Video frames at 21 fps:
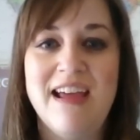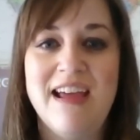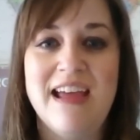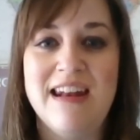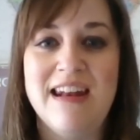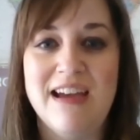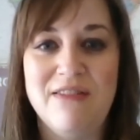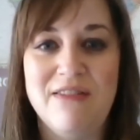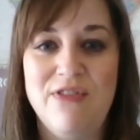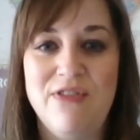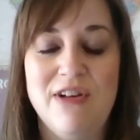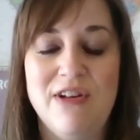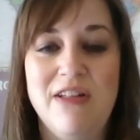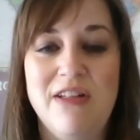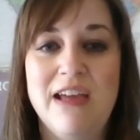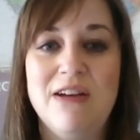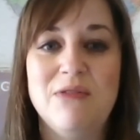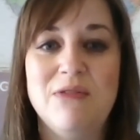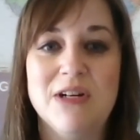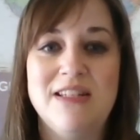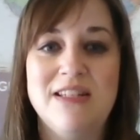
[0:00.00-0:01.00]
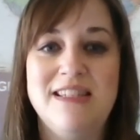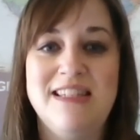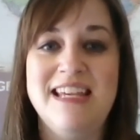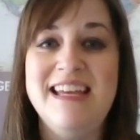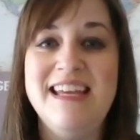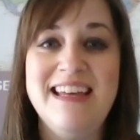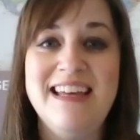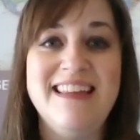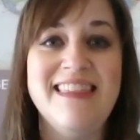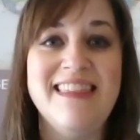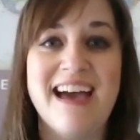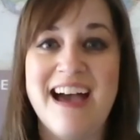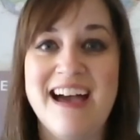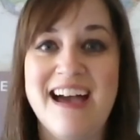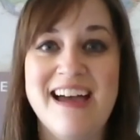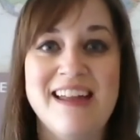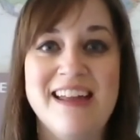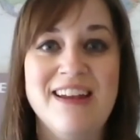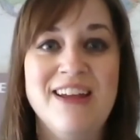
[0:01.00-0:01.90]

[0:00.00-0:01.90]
And I feel like we're seeing that